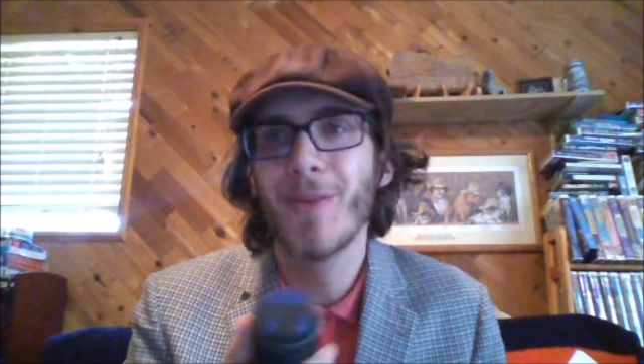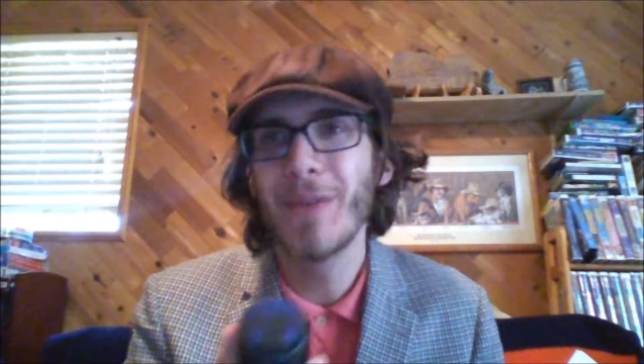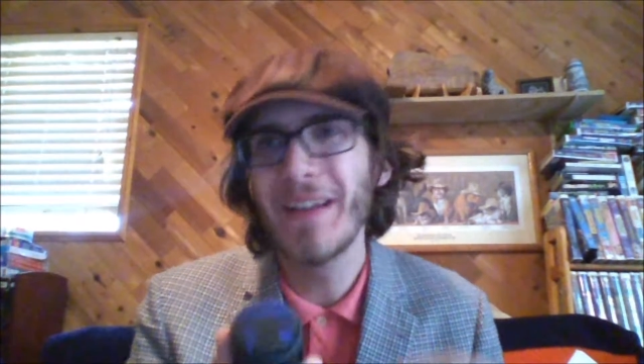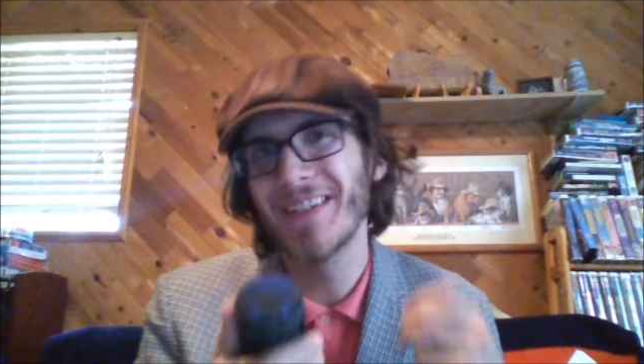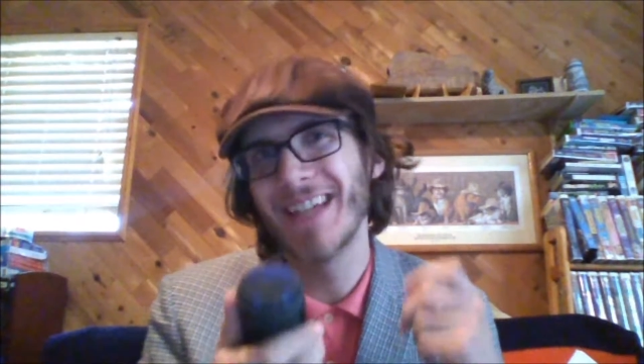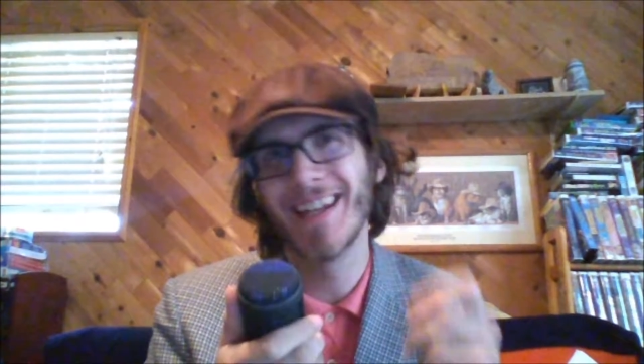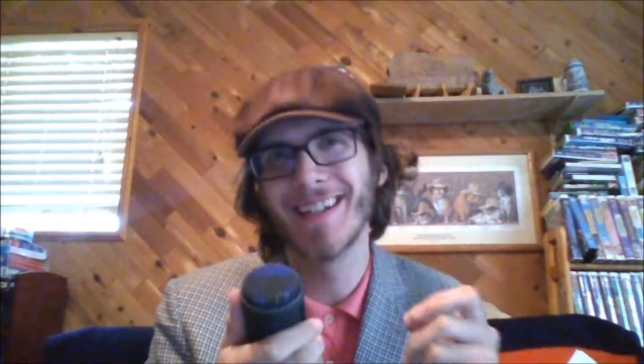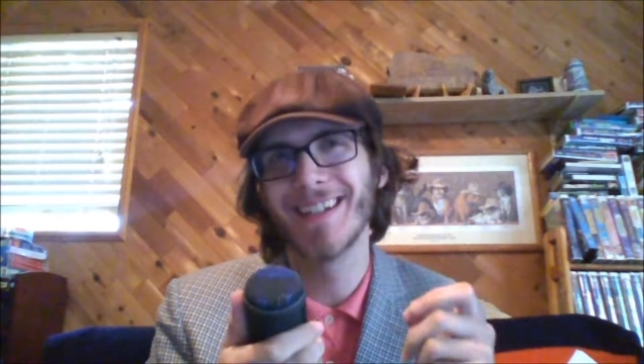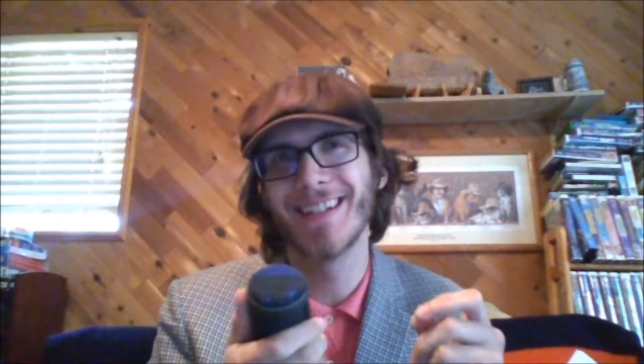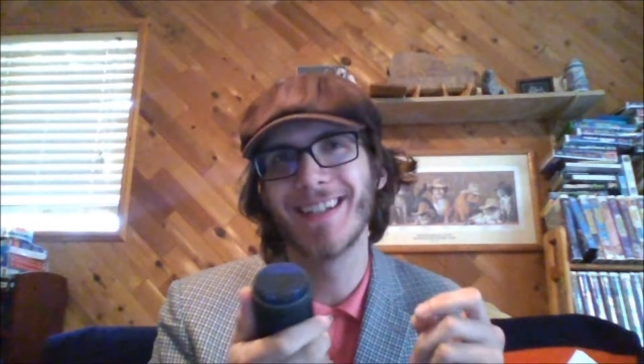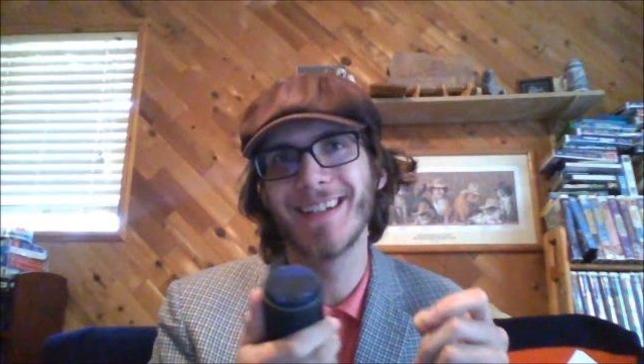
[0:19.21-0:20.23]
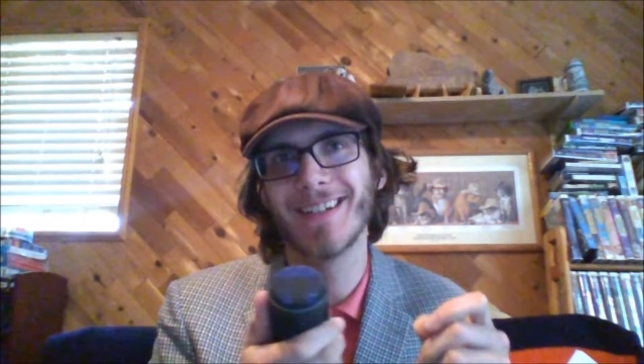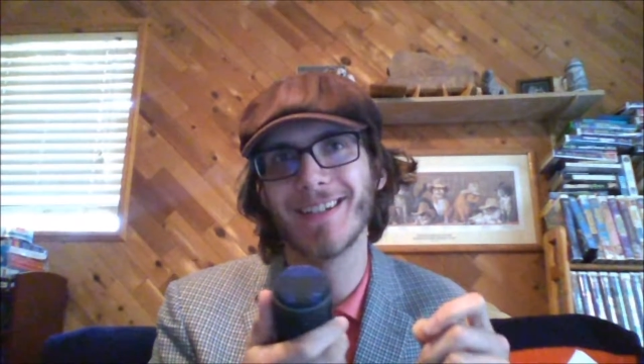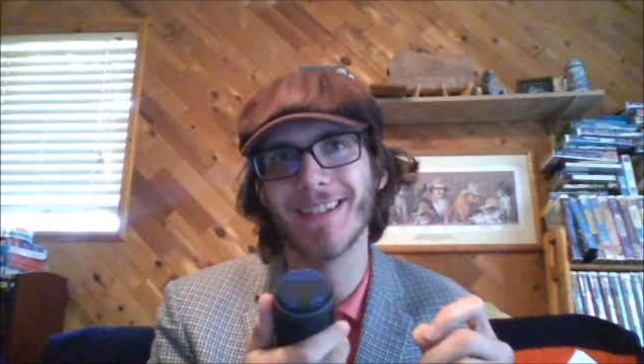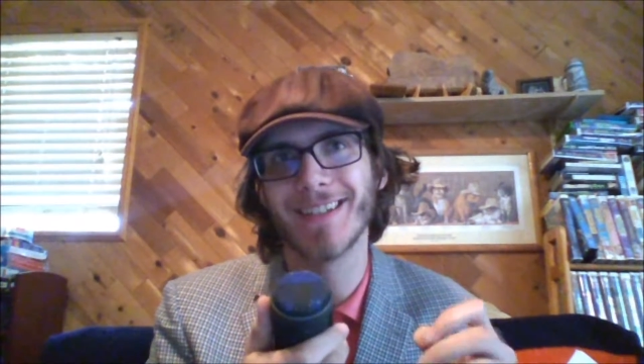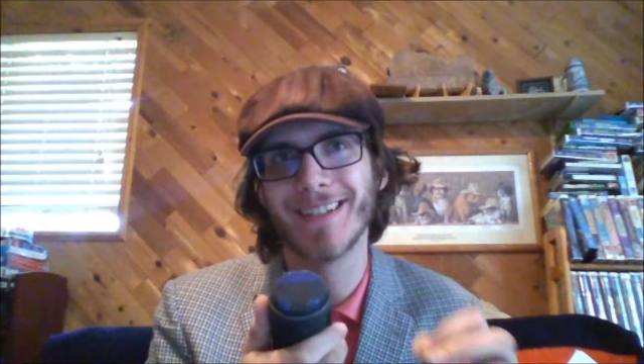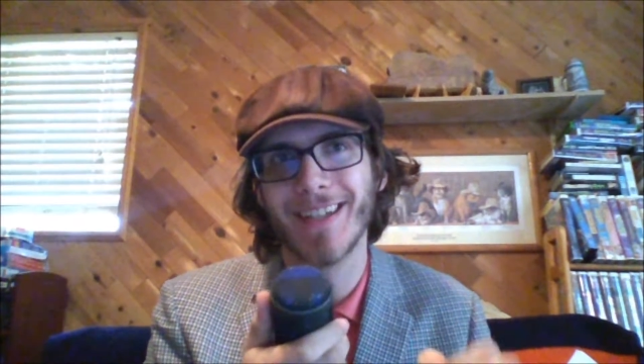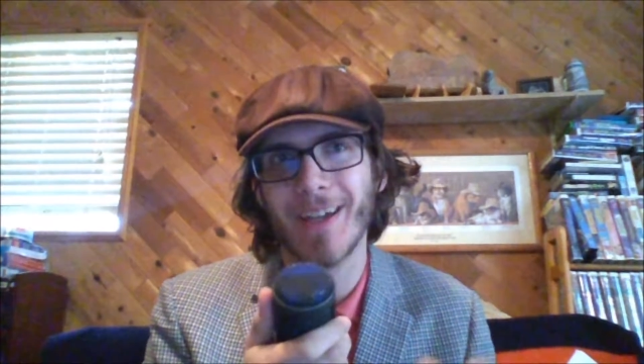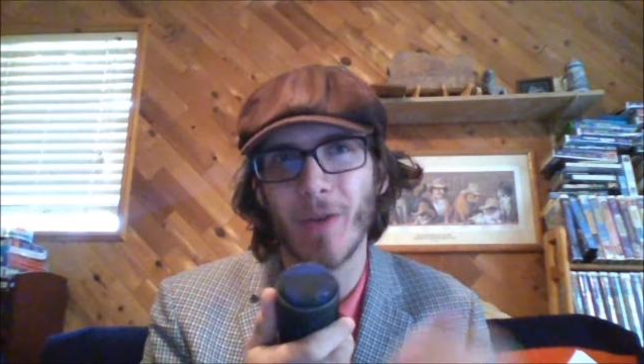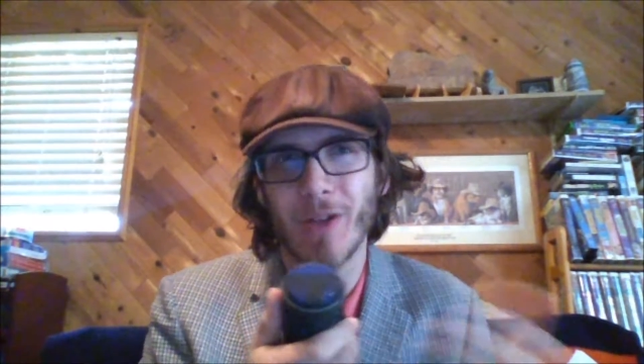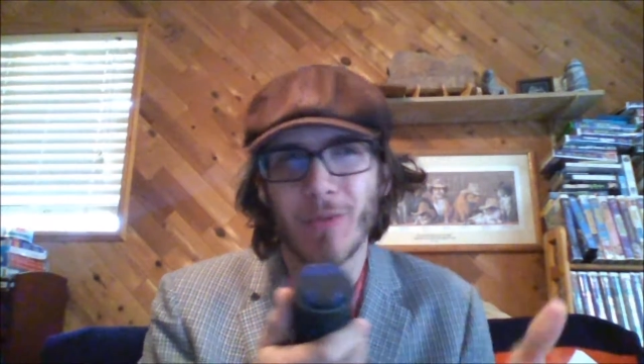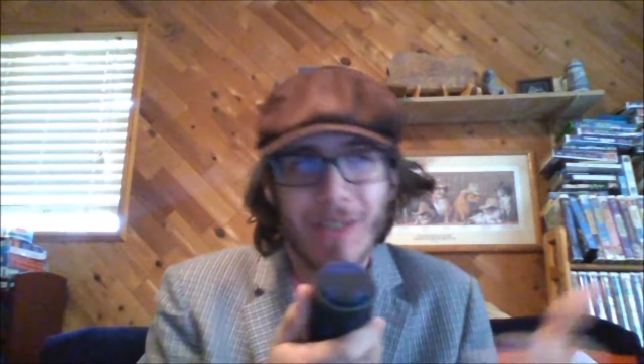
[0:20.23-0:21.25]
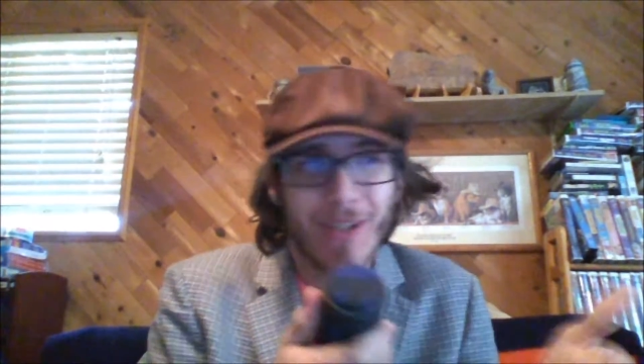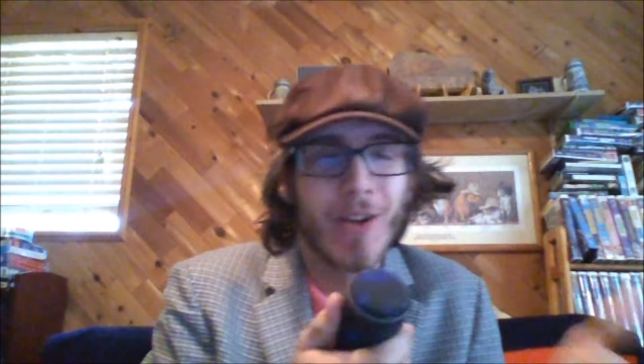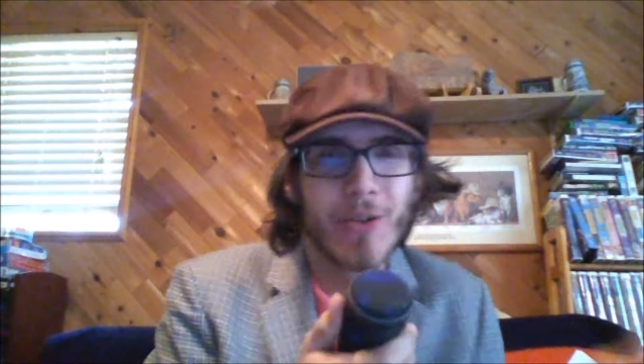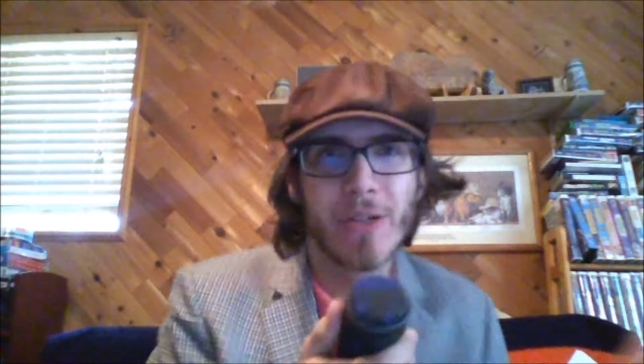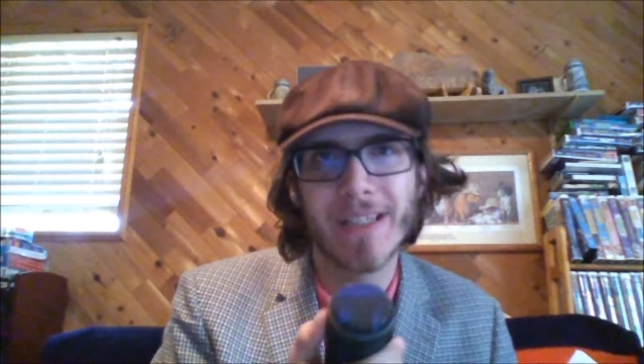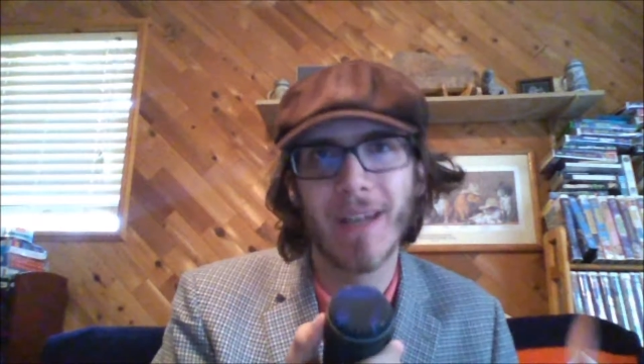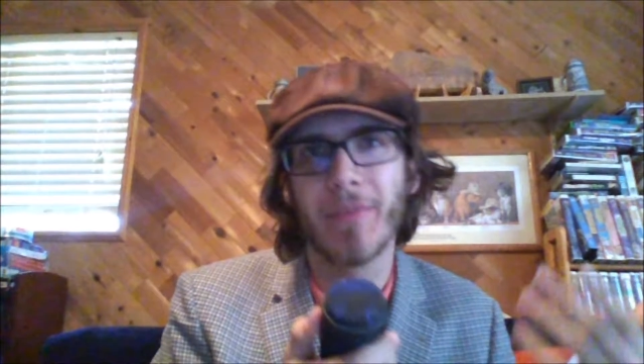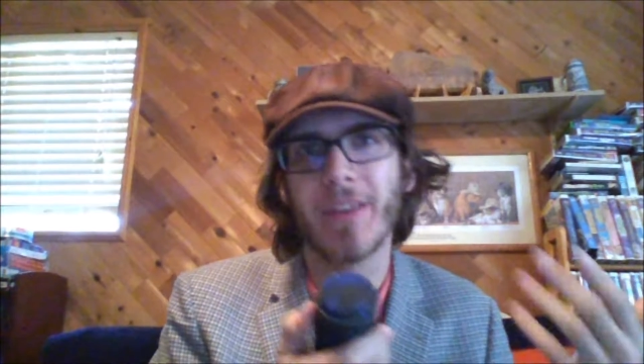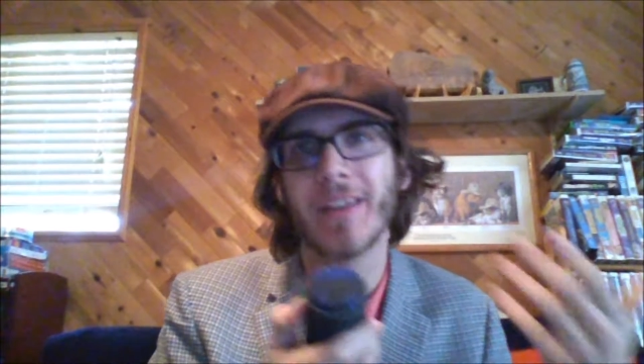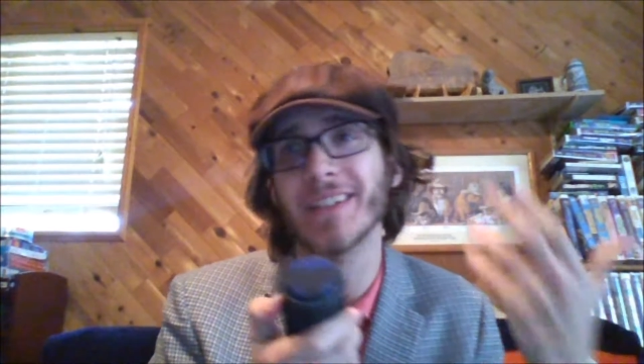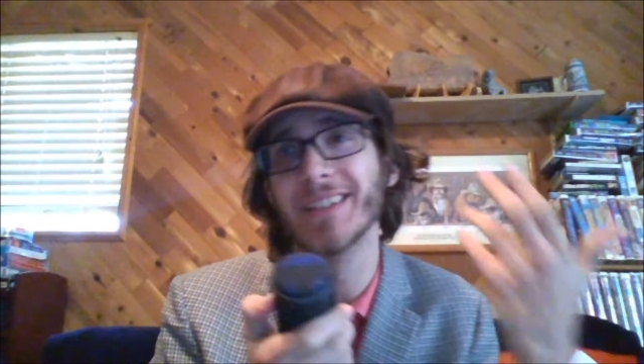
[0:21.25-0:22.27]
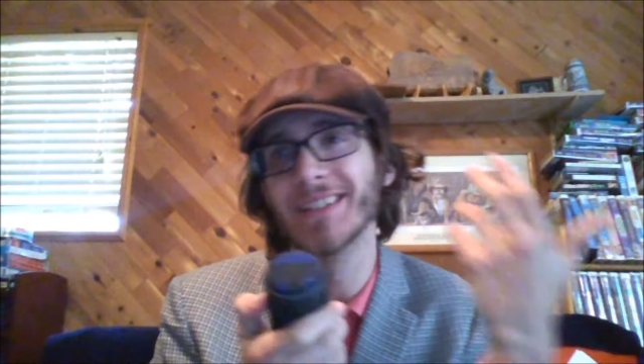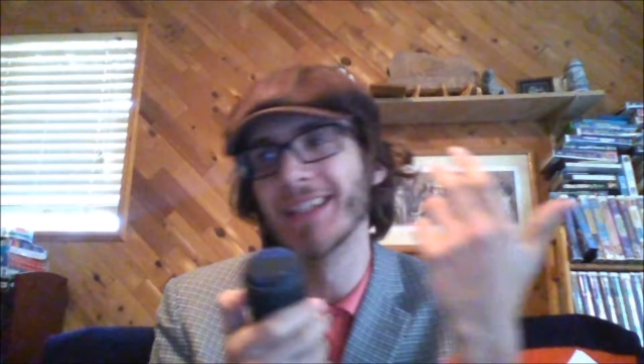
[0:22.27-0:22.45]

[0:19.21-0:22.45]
We have a tendency to just, once we start doing something, just